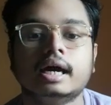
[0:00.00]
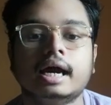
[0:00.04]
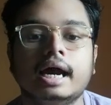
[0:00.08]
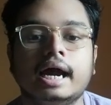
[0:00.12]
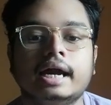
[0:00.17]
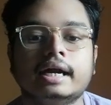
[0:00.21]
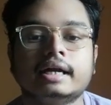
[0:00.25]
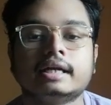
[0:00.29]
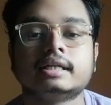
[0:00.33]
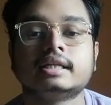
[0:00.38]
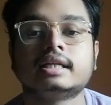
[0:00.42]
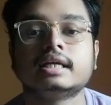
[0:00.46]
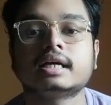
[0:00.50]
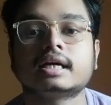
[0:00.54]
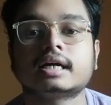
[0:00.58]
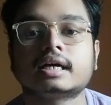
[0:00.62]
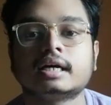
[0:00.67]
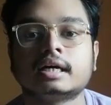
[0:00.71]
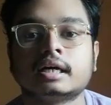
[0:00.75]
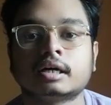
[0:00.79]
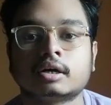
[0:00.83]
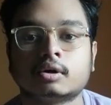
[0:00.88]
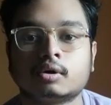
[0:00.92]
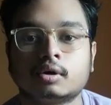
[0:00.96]
and the
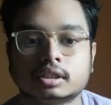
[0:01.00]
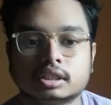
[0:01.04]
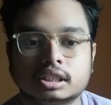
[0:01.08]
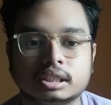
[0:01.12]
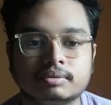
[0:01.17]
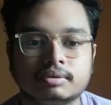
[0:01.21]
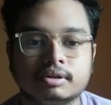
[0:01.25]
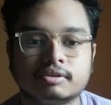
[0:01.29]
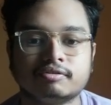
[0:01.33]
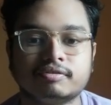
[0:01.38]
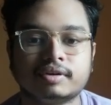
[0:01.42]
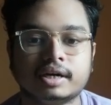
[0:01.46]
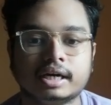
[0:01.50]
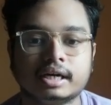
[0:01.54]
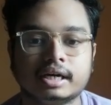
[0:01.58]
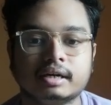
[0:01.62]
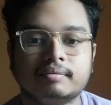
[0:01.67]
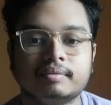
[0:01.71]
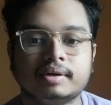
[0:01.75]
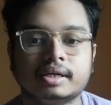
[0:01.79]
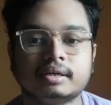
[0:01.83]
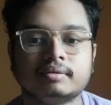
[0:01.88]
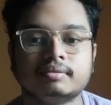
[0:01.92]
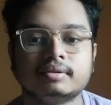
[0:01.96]
concept of
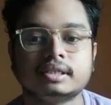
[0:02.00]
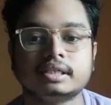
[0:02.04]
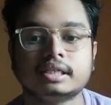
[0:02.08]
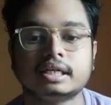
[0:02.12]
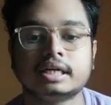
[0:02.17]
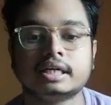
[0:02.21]
phantom atom is